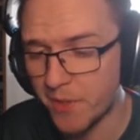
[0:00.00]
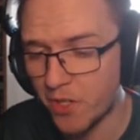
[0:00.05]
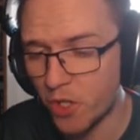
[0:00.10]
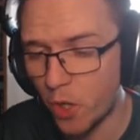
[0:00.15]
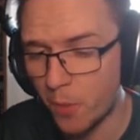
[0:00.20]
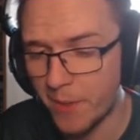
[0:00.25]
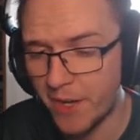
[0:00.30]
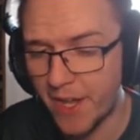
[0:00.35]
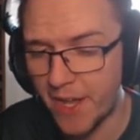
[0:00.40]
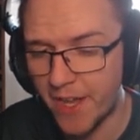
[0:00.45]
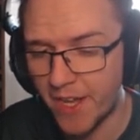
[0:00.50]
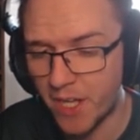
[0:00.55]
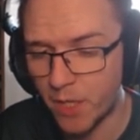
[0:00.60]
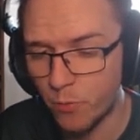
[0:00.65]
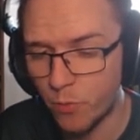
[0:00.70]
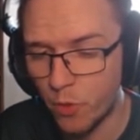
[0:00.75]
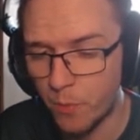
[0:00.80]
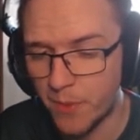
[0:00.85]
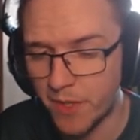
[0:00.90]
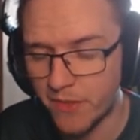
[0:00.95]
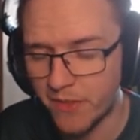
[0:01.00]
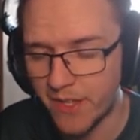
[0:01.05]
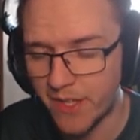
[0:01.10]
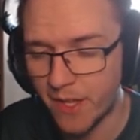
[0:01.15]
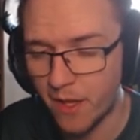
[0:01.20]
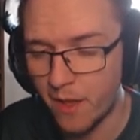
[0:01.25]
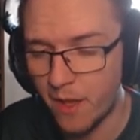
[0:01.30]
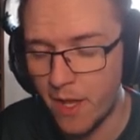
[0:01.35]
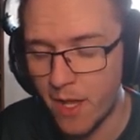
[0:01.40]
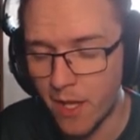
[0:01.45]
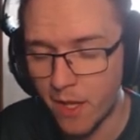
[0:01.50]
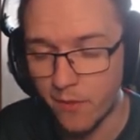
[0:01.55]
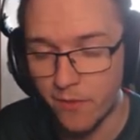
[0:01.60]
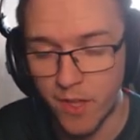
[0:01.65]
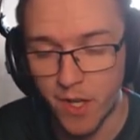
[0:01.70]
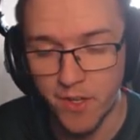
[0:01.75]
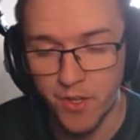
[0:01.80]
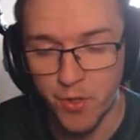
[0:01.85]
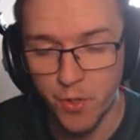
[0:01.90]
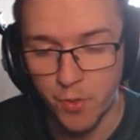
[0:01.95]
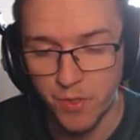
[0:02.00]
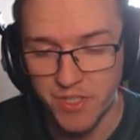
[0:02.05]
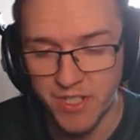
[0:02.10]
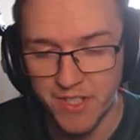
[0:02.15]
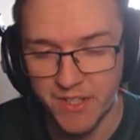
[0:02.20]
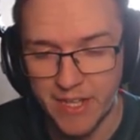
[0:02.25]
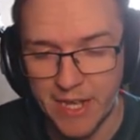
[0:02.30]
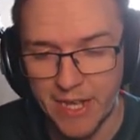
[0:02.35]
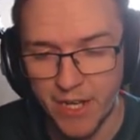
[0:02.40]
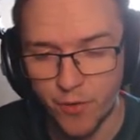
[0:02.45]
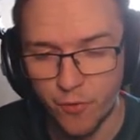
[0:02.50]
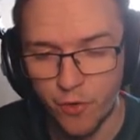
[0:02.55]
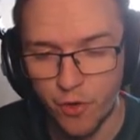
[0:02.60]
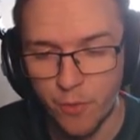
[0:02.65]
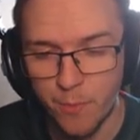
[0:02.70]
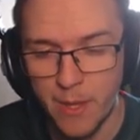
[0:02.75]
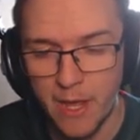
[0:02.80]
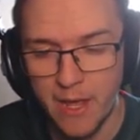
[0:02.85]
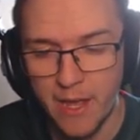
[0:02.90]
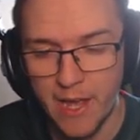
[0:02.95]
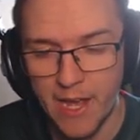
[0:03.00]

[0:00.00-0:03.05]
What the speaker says: and Copenhagen will be the underdogs in that group.